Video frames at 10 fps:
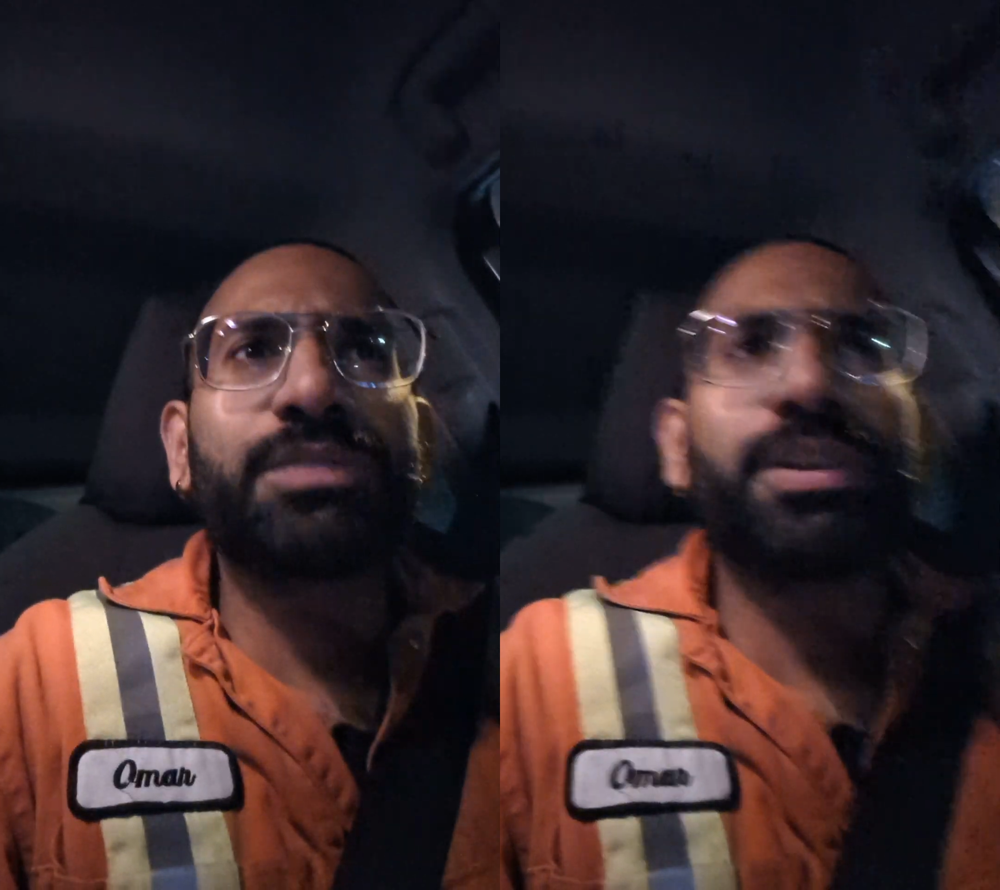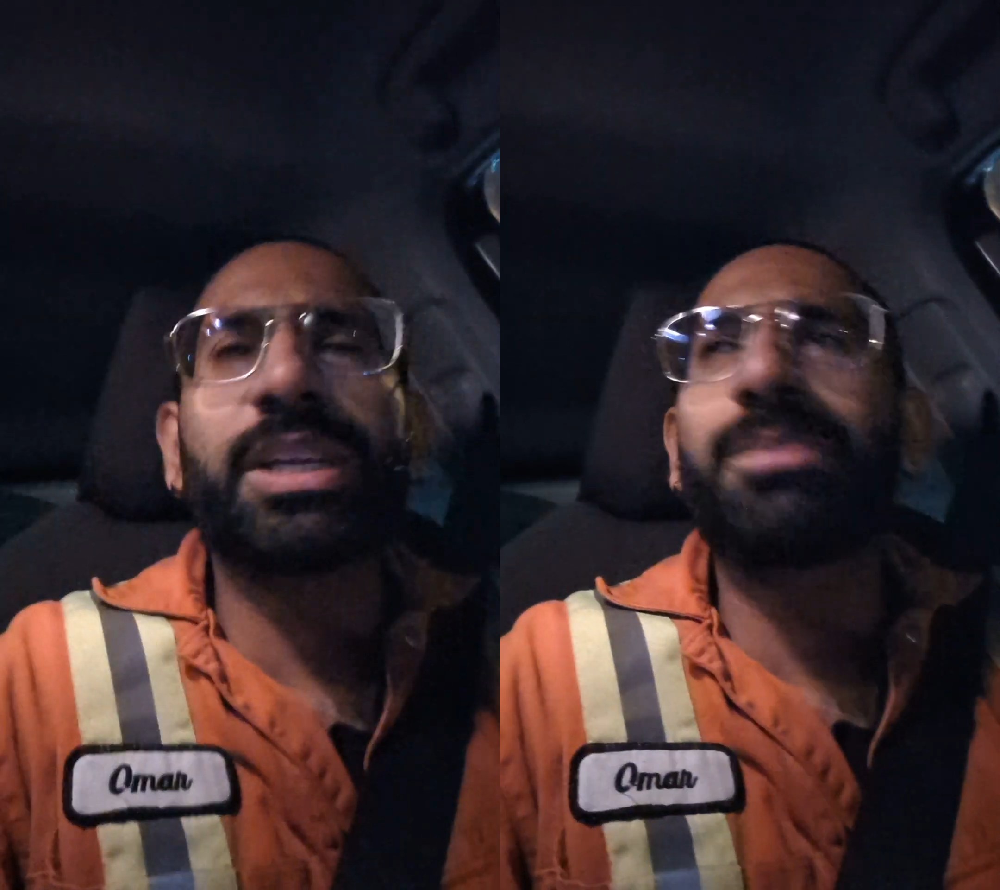
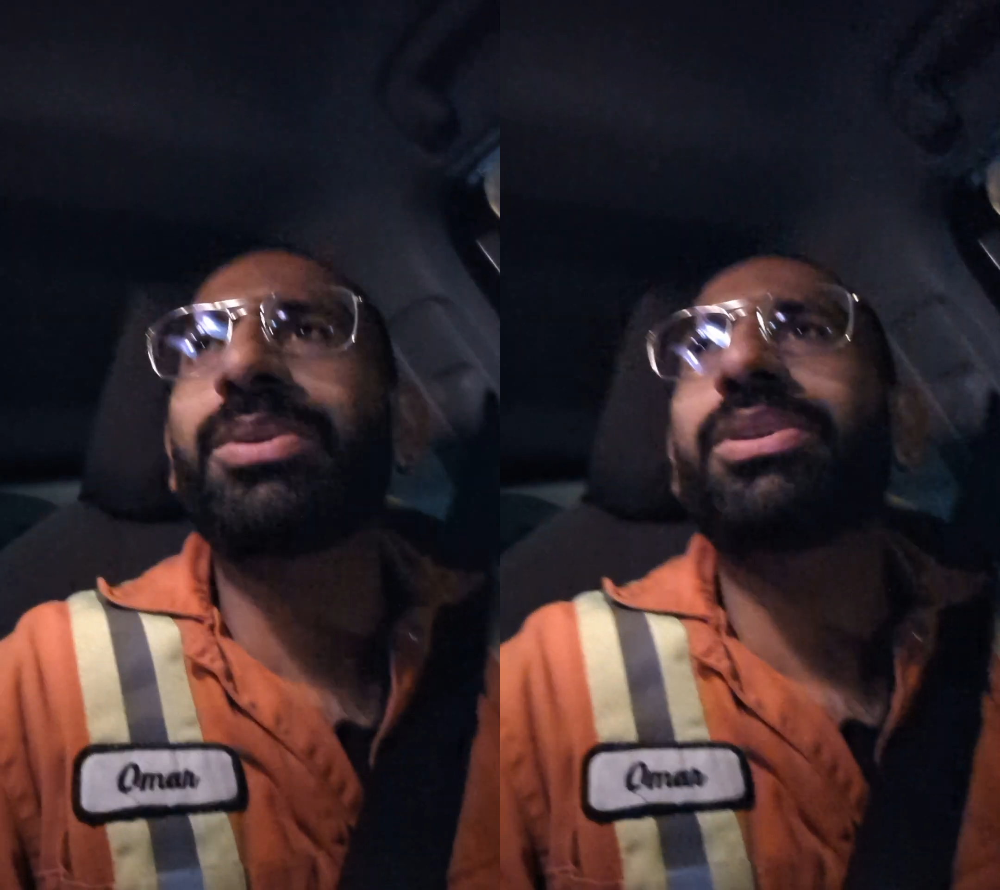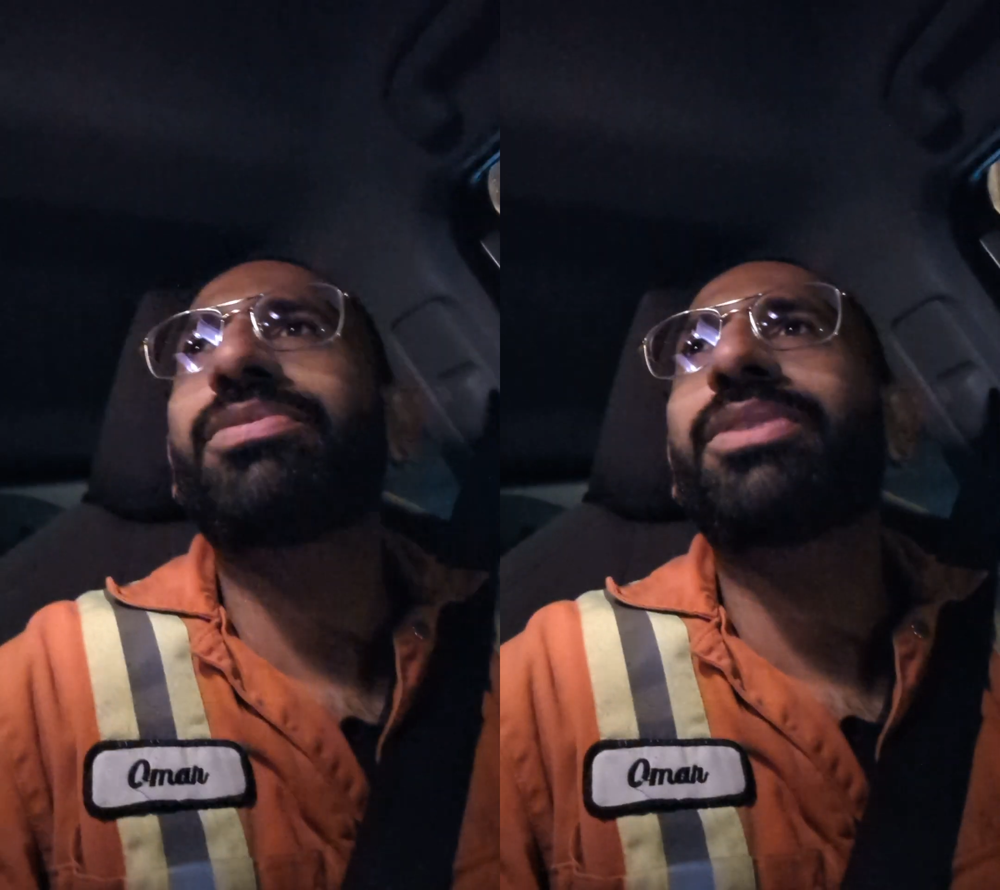is fucking
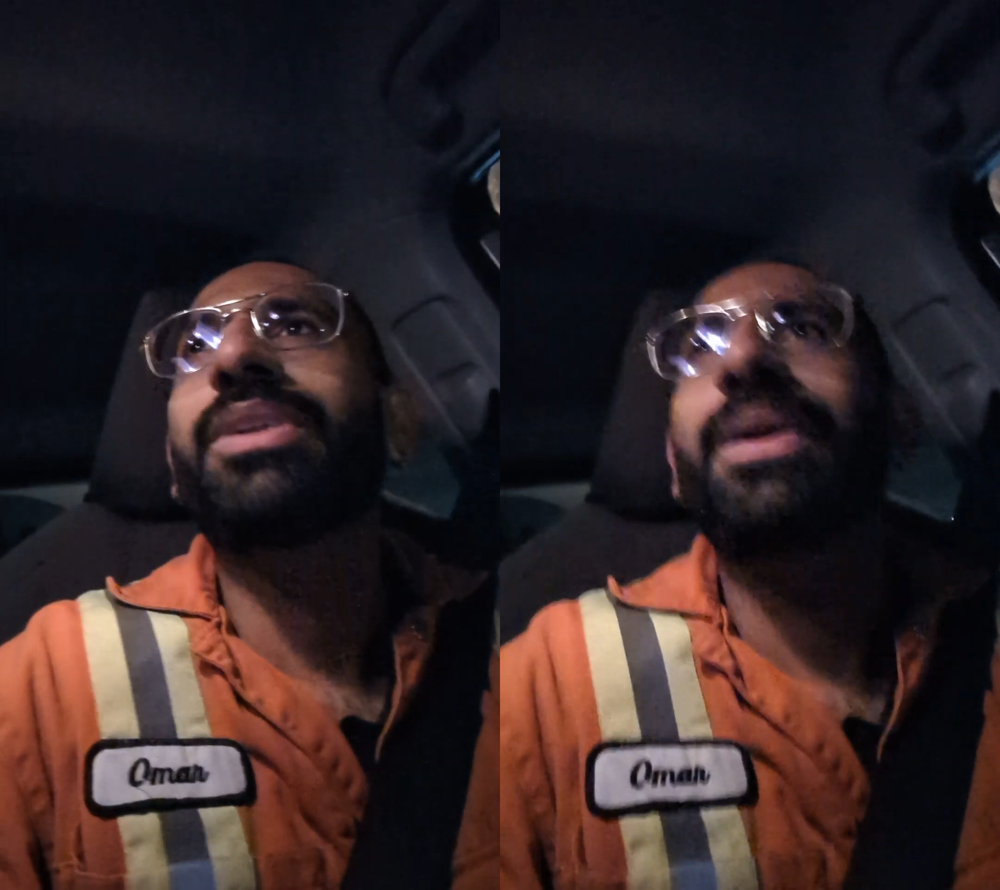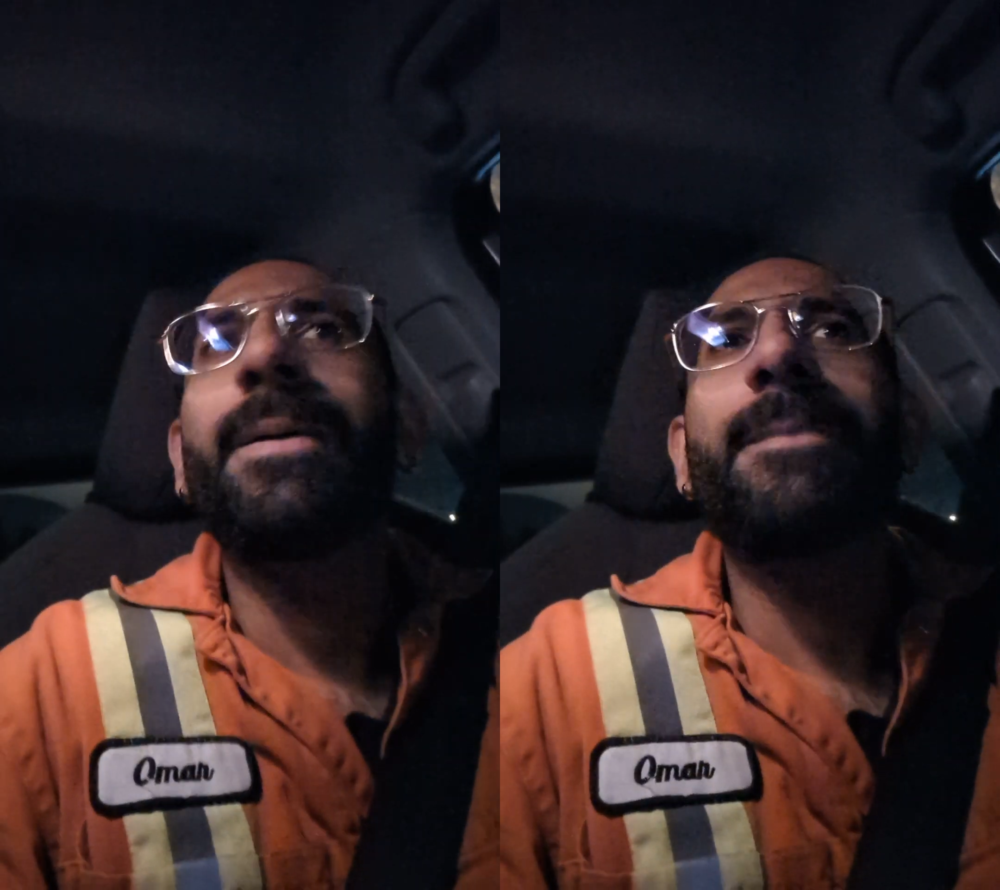beautiful.